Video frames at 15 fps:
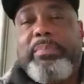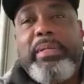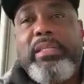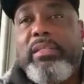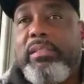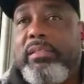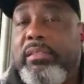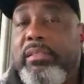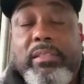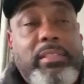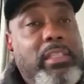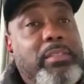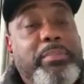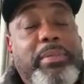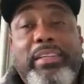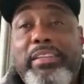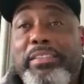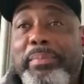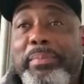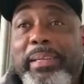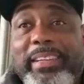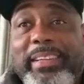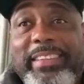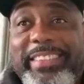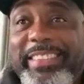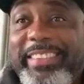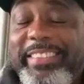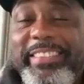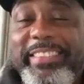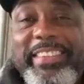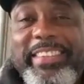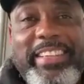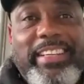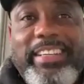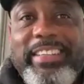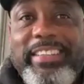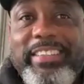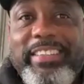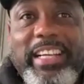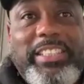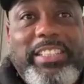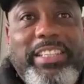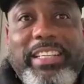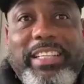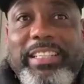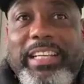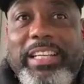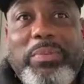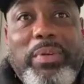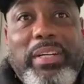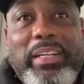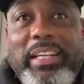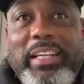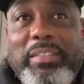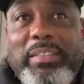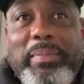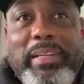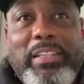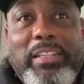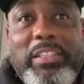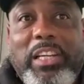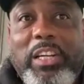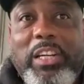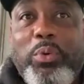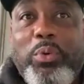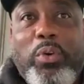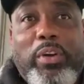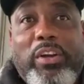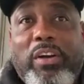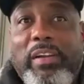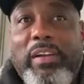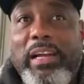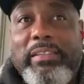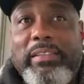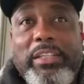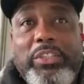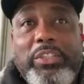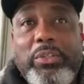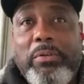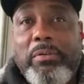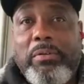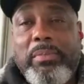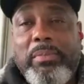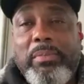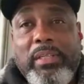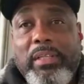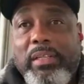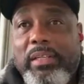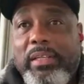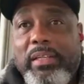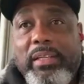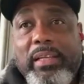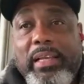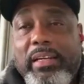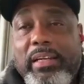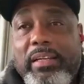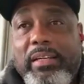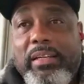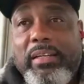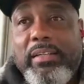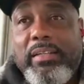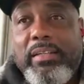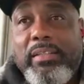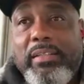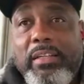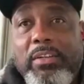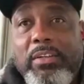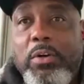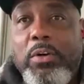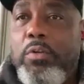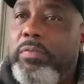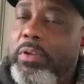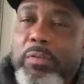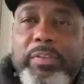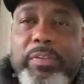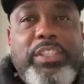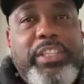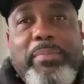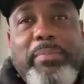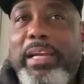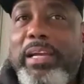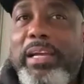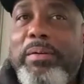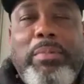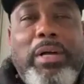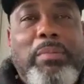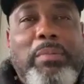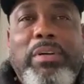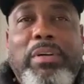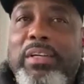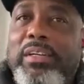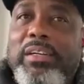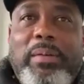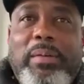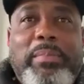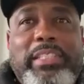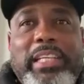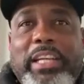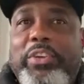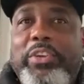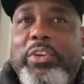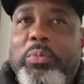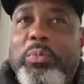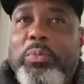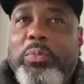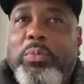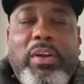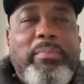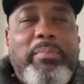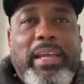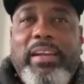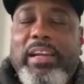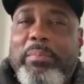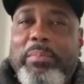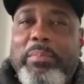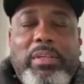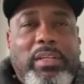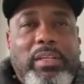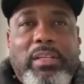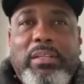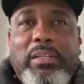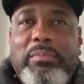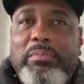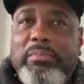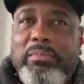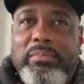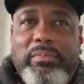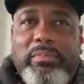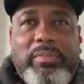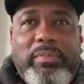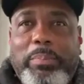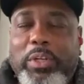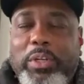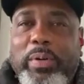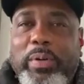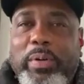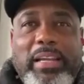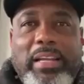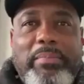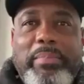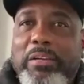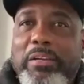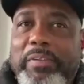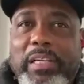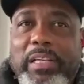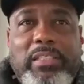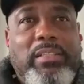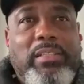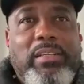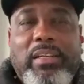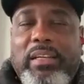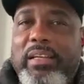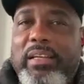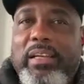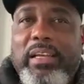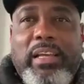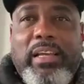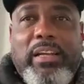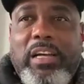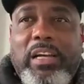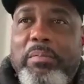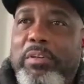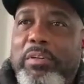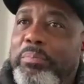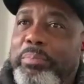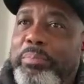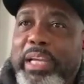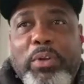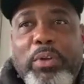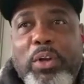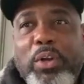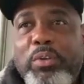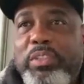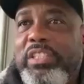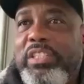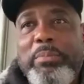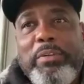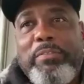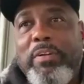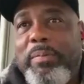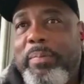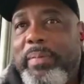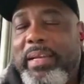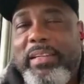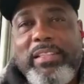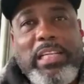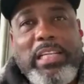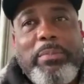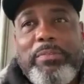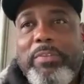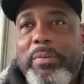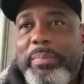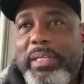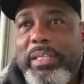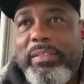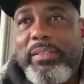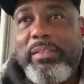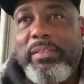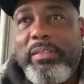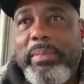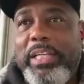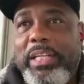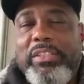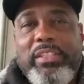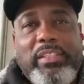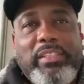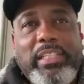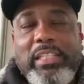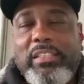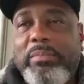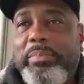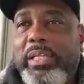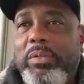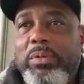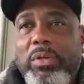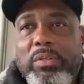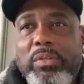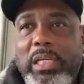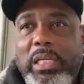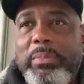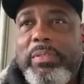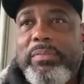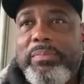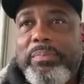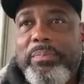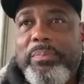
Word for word: just business. It's just business, man. So that's that's that's what it is, man. I'm gonna pour it all out there to them. And uh, hopefully, hopefully, G, man, I'm I'm I'm gonna take your word, man, and I'm gonna uh, I'm gonna go ahead and manifest it. And uh, them big roles is coming for me, man. It's coming for me. Major oh, success coming. and big roles coming.